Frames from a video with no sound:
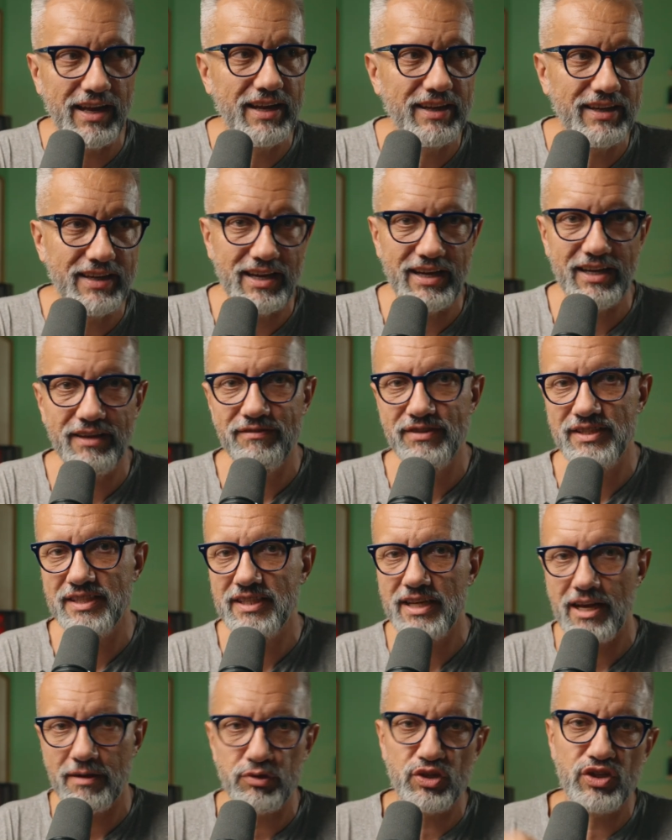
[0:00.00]
And yeah, if
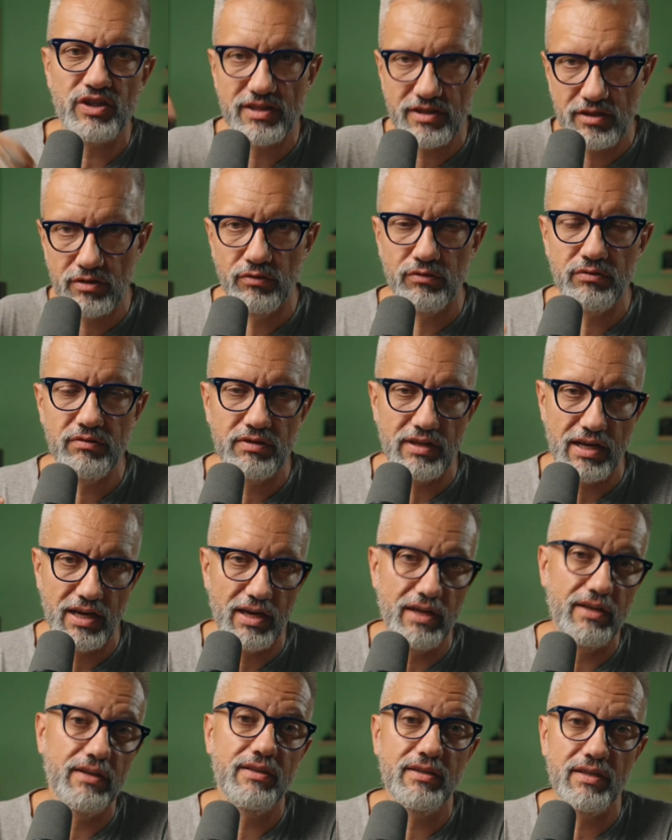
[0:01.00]
this caption is good
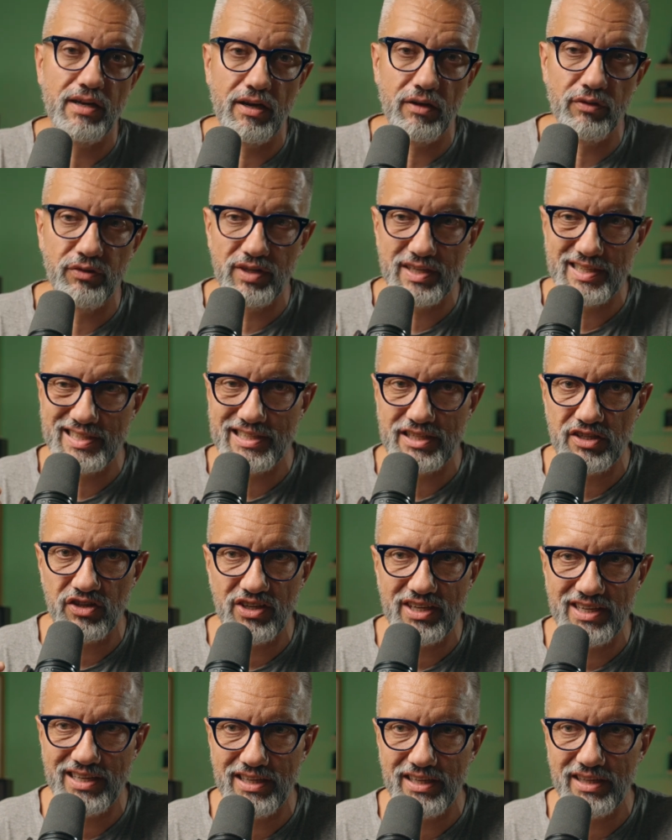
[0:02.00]
and audience is
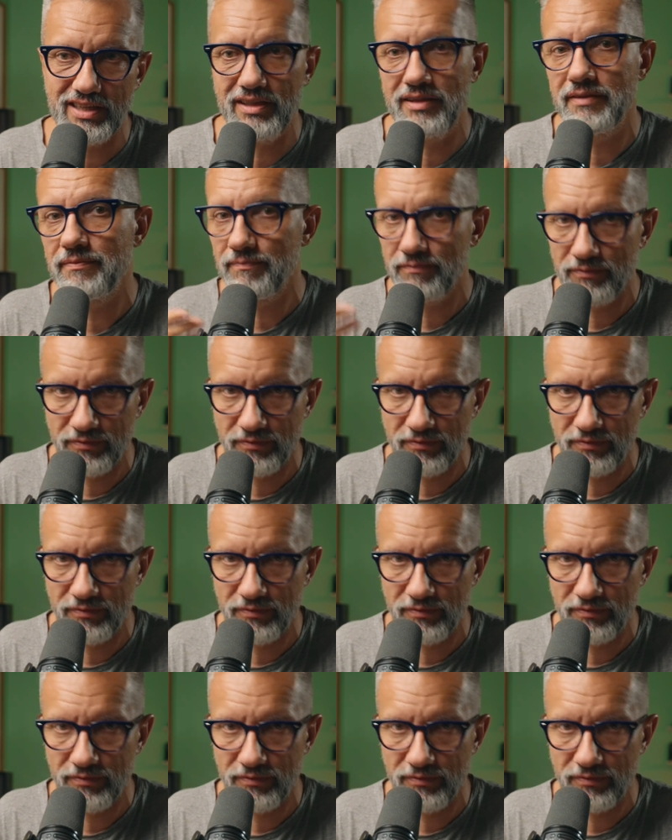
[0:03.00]
reading it,